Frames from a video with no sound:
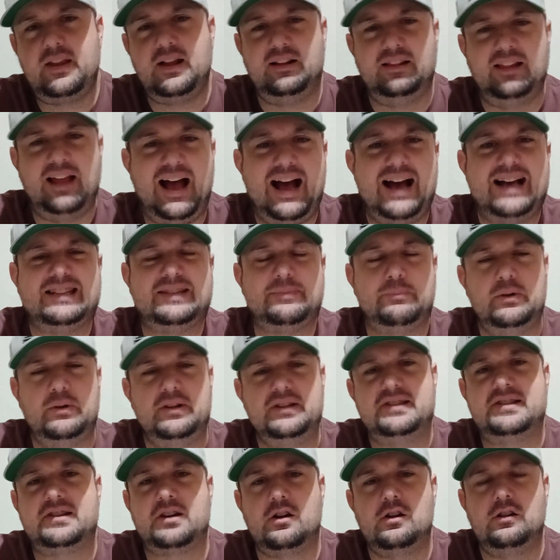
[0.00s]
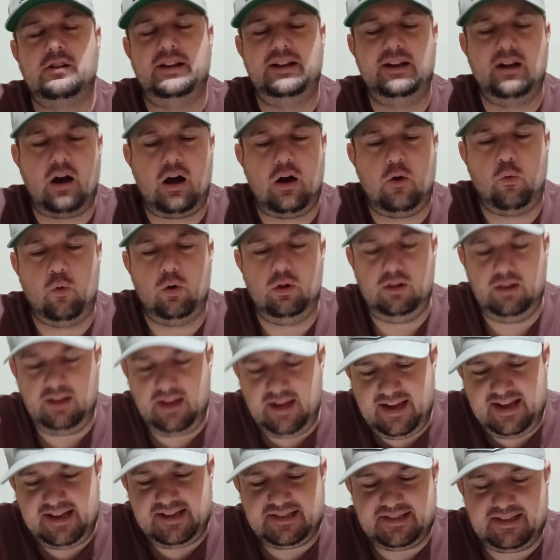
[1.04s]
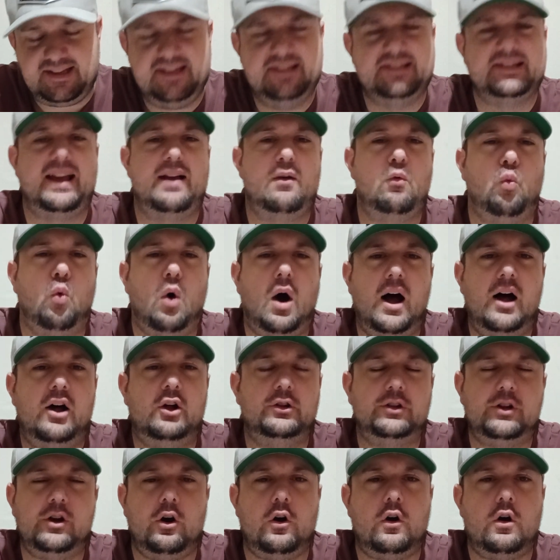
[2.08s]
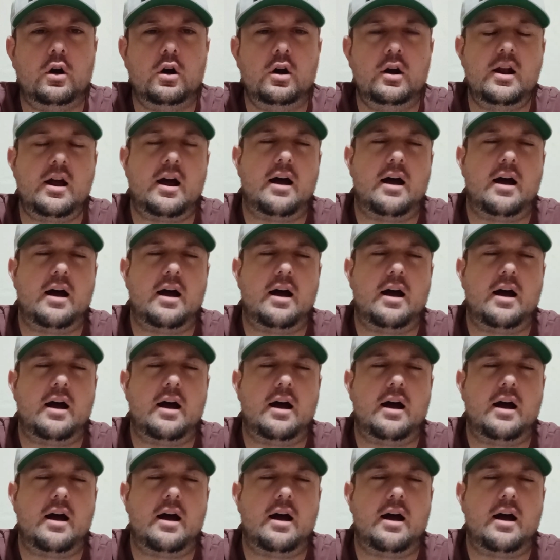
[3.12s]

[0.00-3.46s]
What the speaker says: last but certainly not least, is a wild card.